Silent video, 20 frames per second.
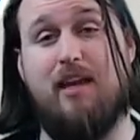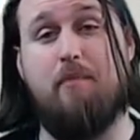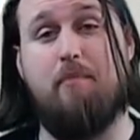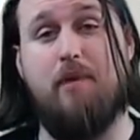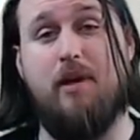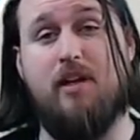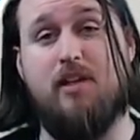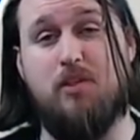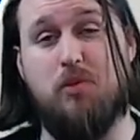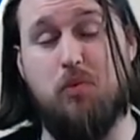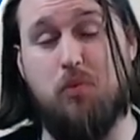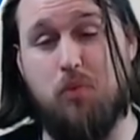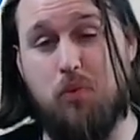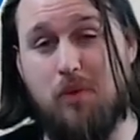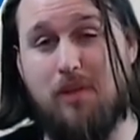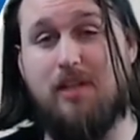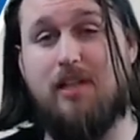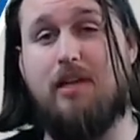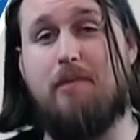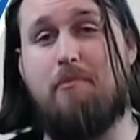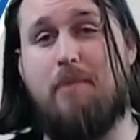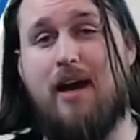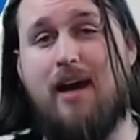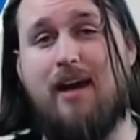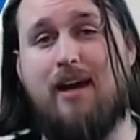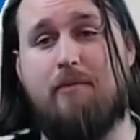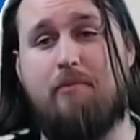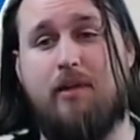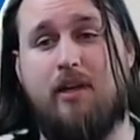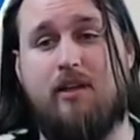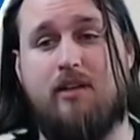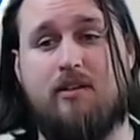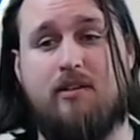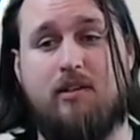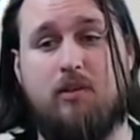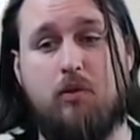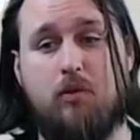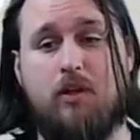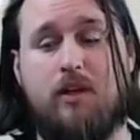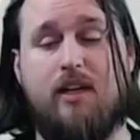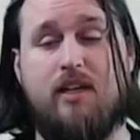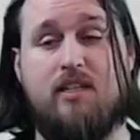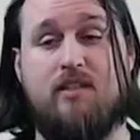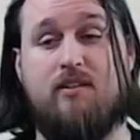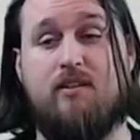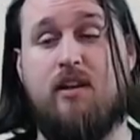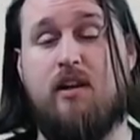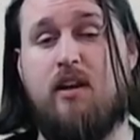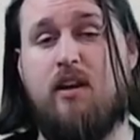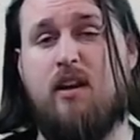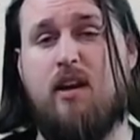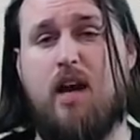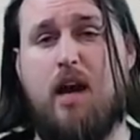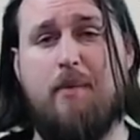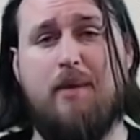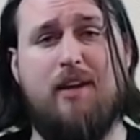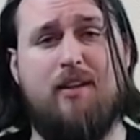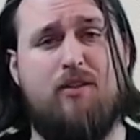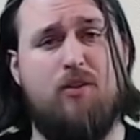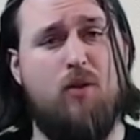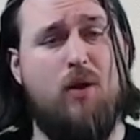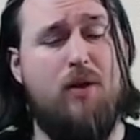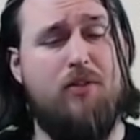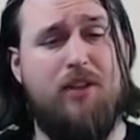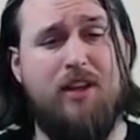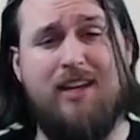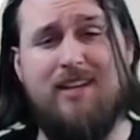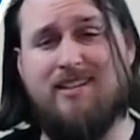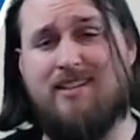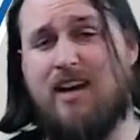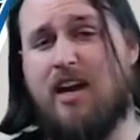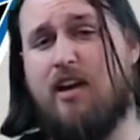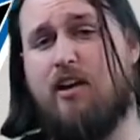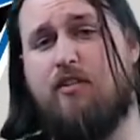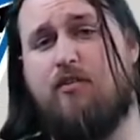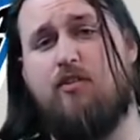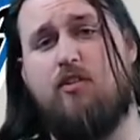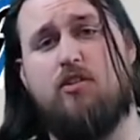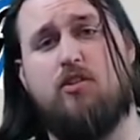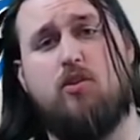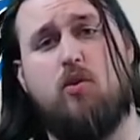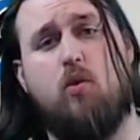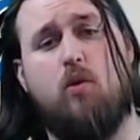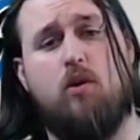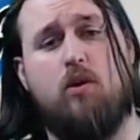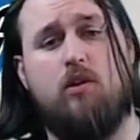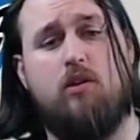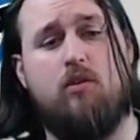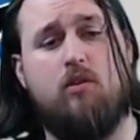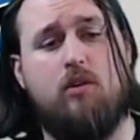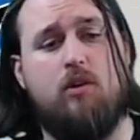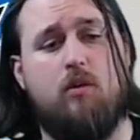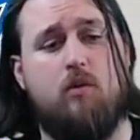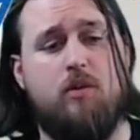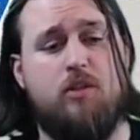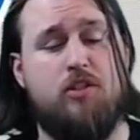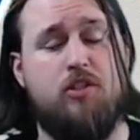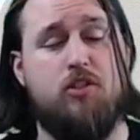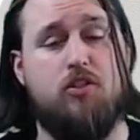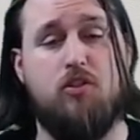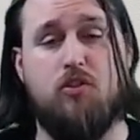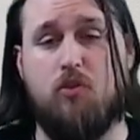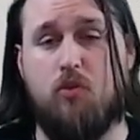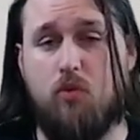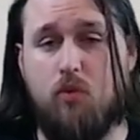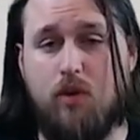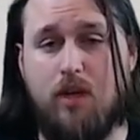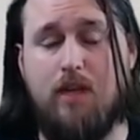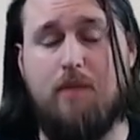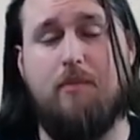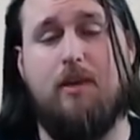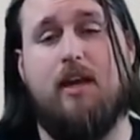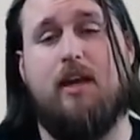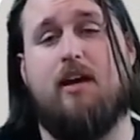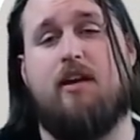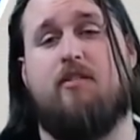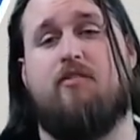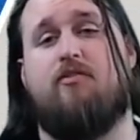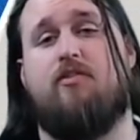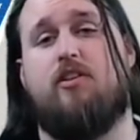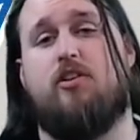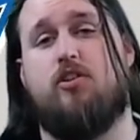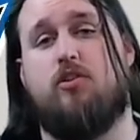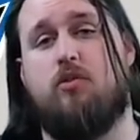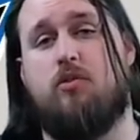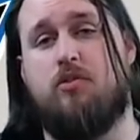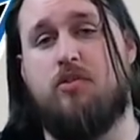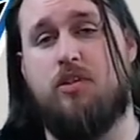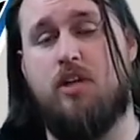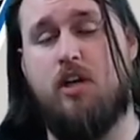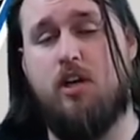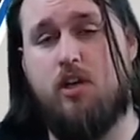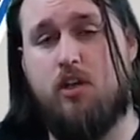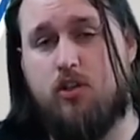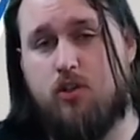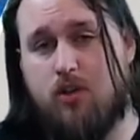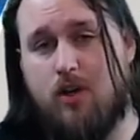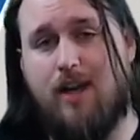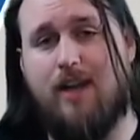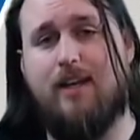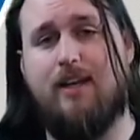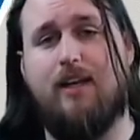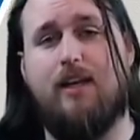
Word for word: It bit us really bad because Luka gets I mean, throughout the entire first quarter, Luka was screaming at officials, trying to